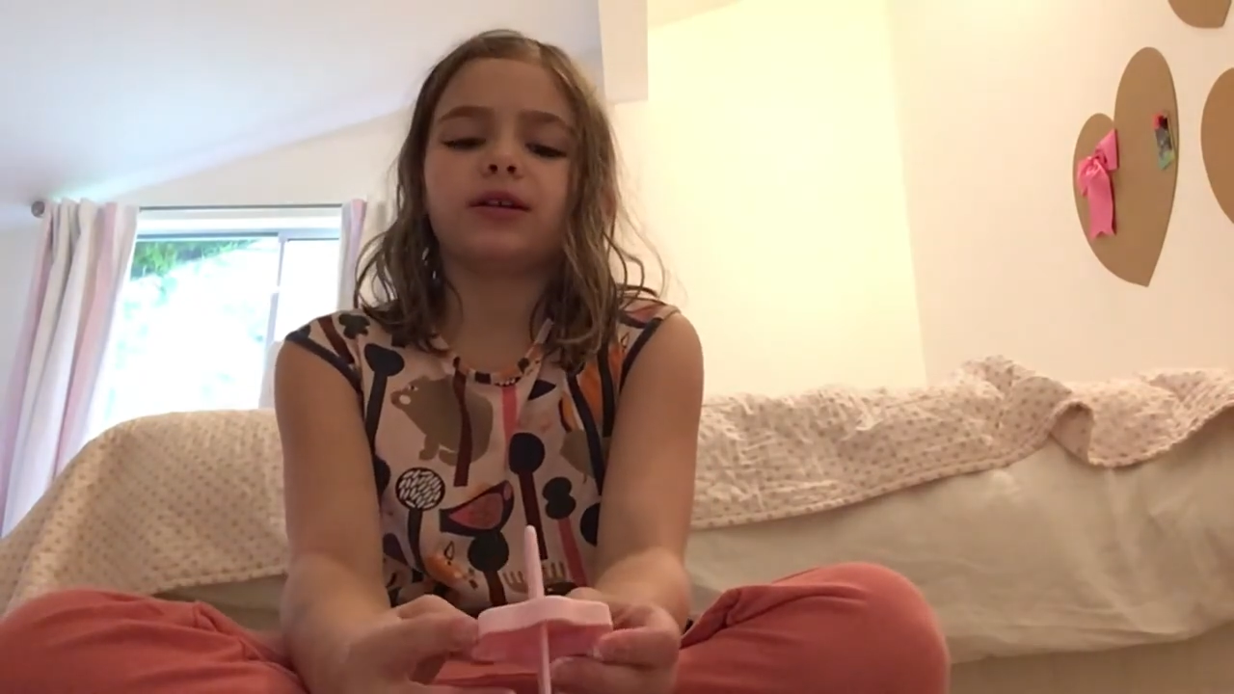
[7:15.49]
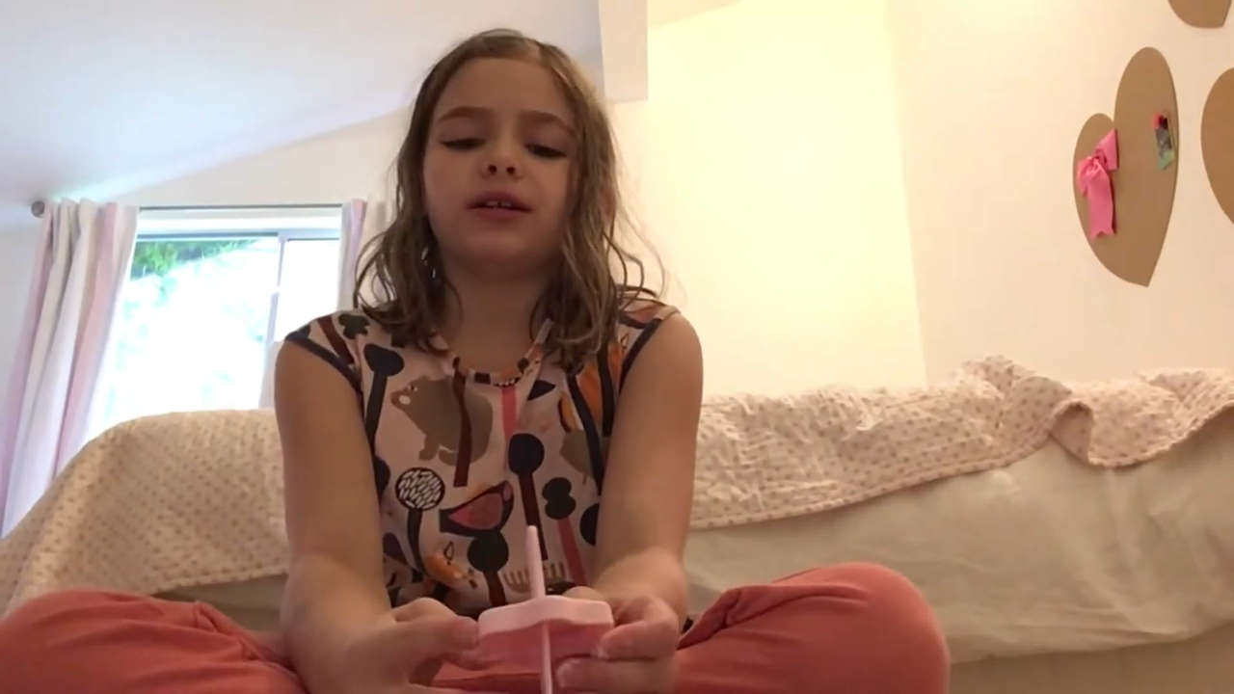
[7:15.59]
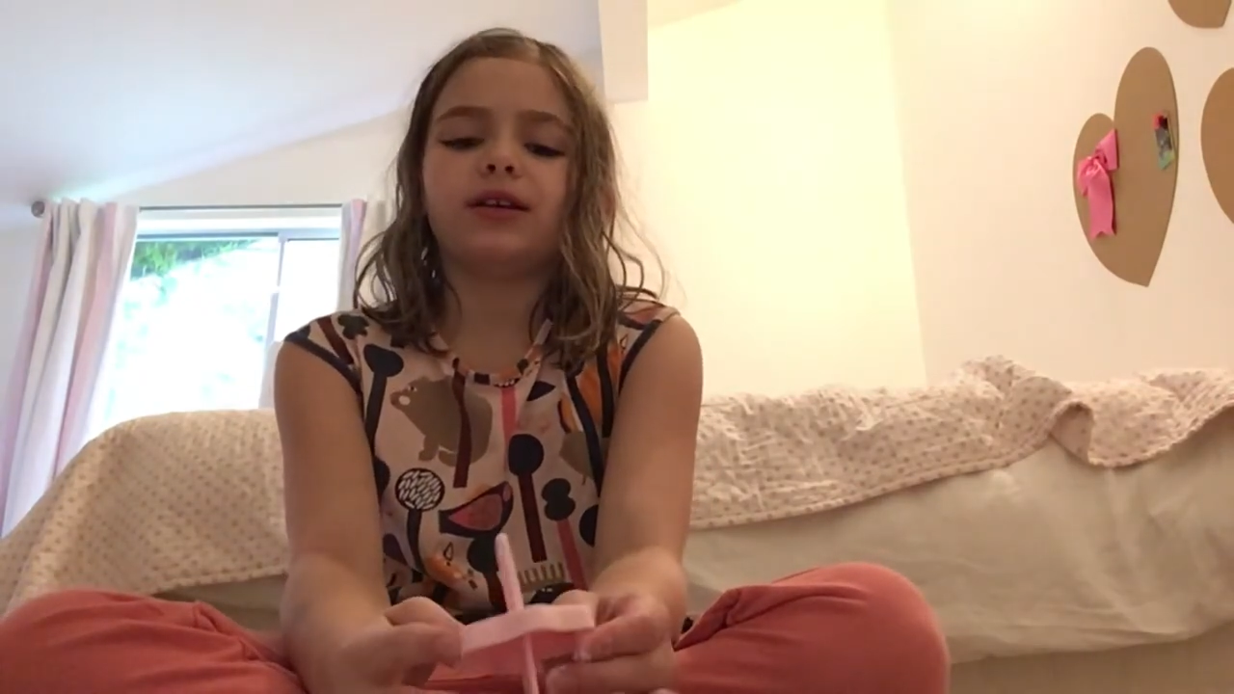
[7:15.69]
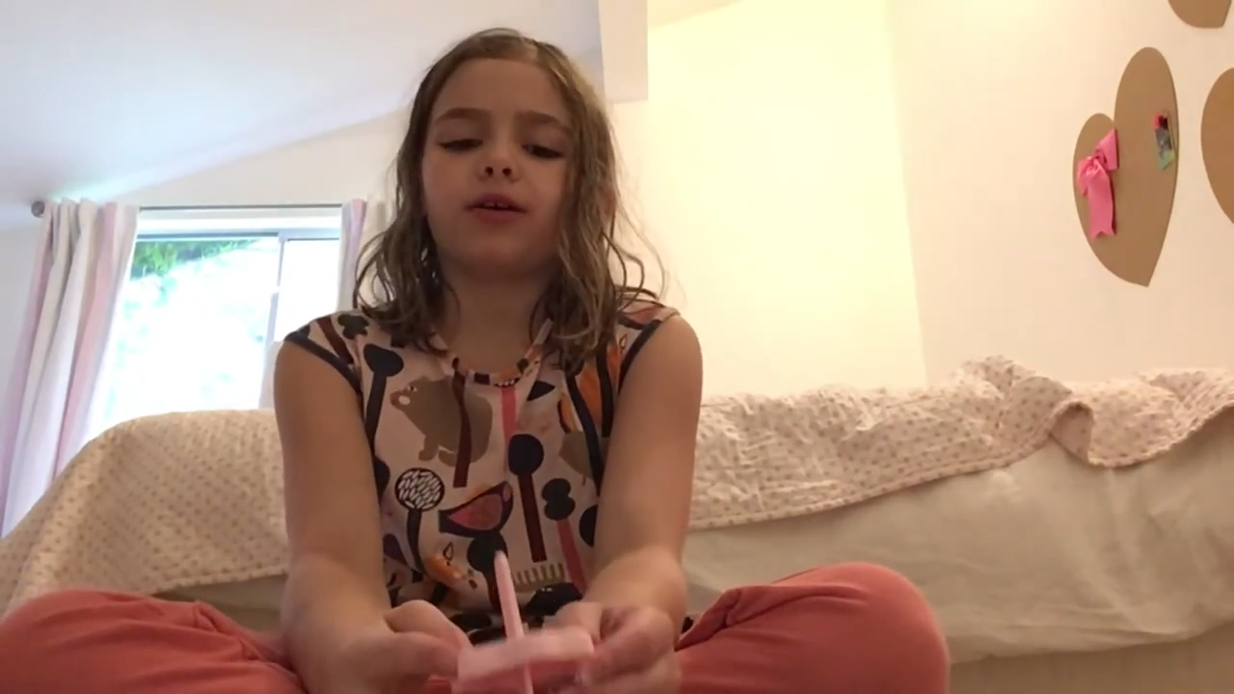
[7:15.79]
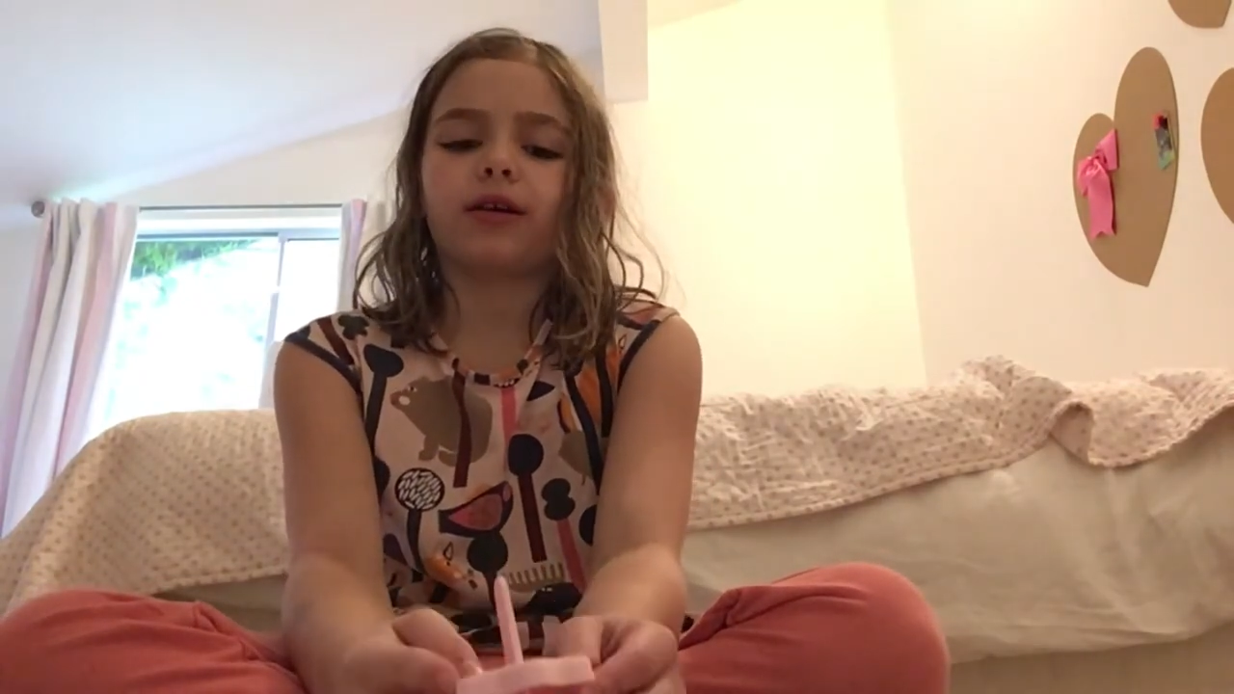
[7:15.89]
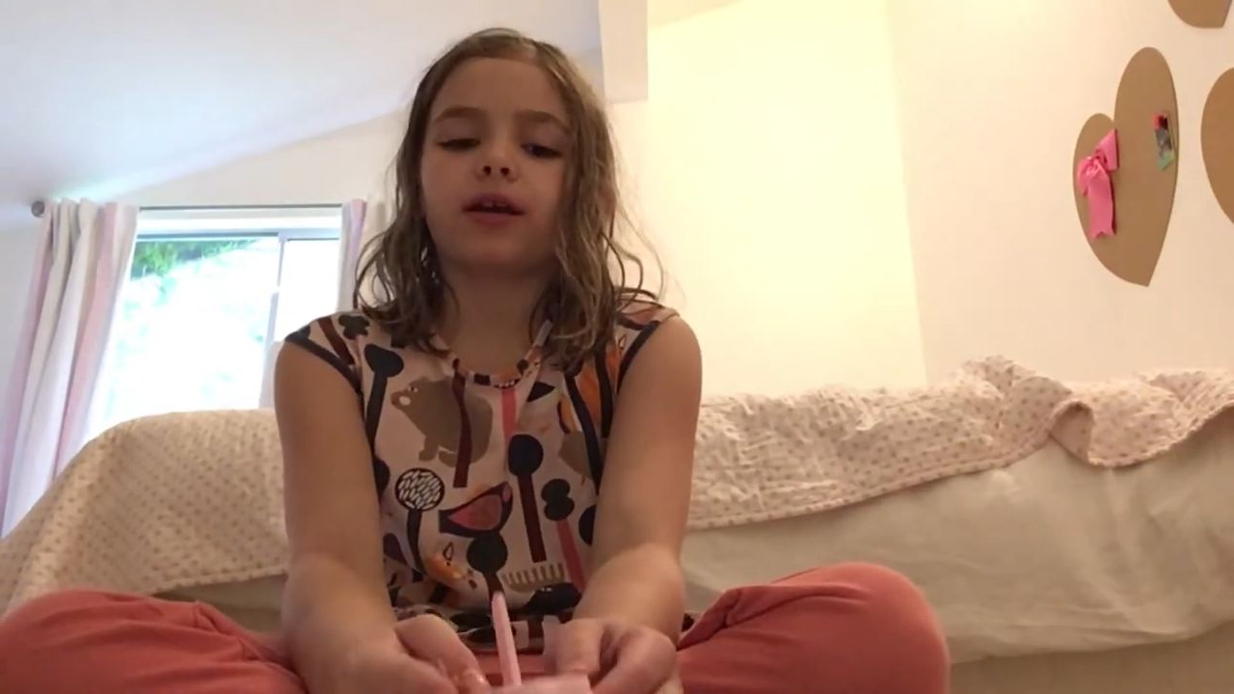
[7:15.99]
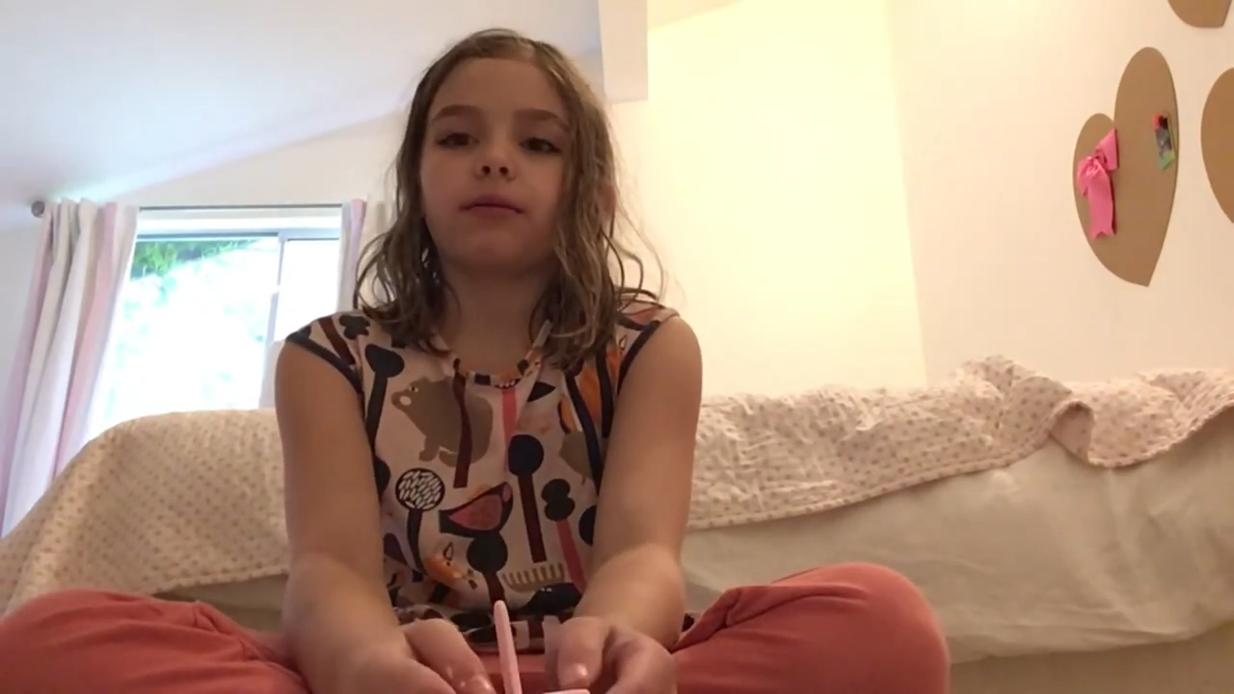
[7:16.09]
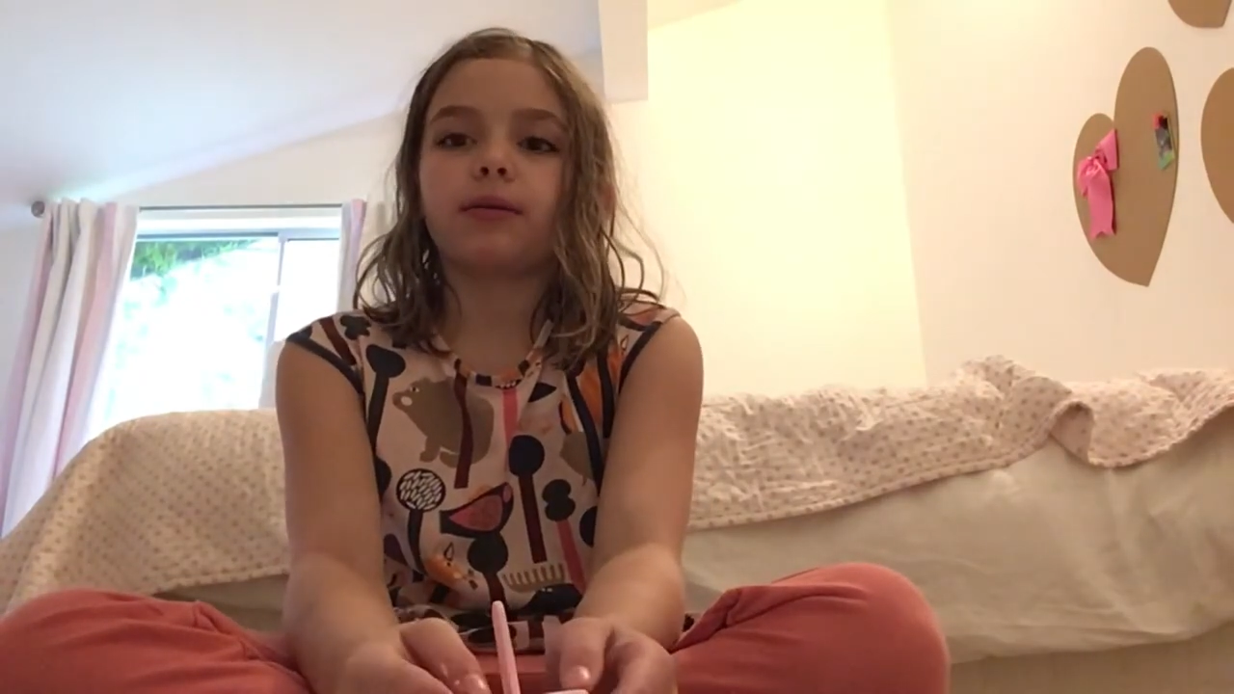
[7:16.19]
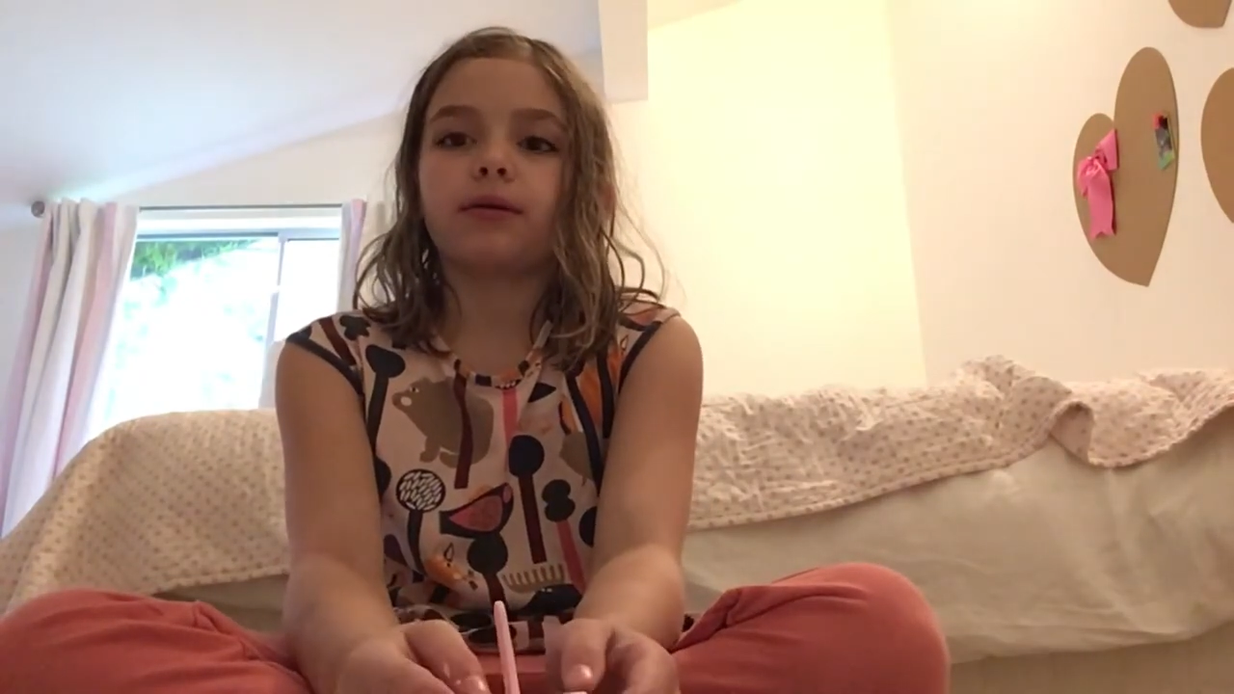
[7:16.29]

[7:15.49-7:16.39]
to eat on camera.